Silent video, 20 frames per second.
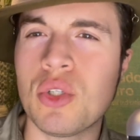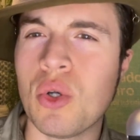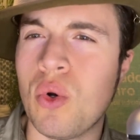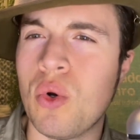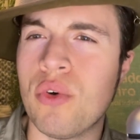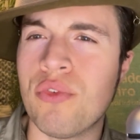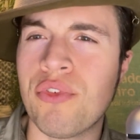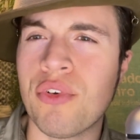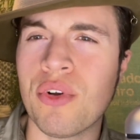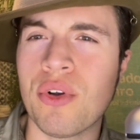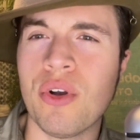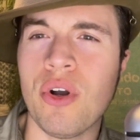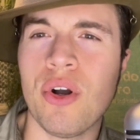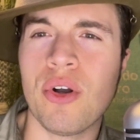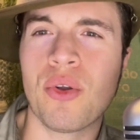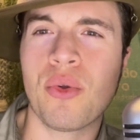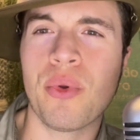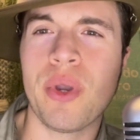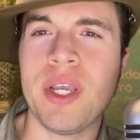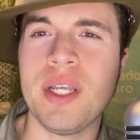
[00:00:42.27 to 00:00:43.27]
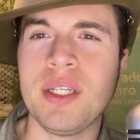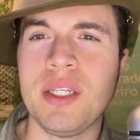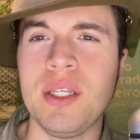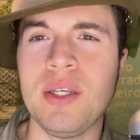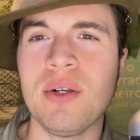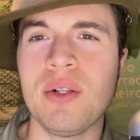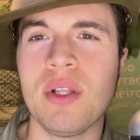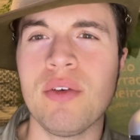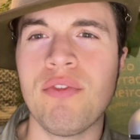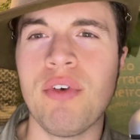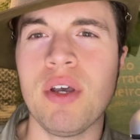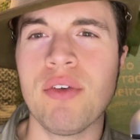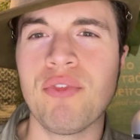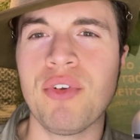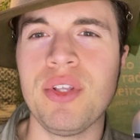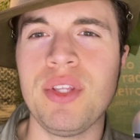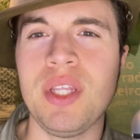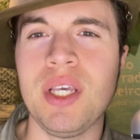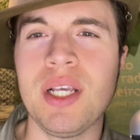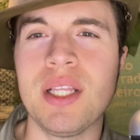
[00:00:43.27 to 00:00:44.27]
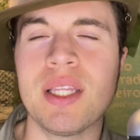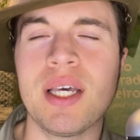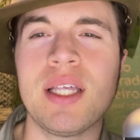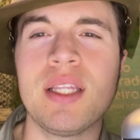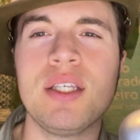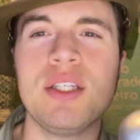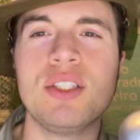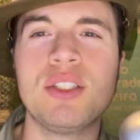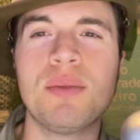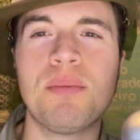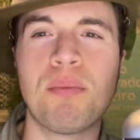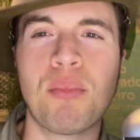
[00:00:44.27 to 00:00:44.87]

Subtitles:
over a great deal of everything that is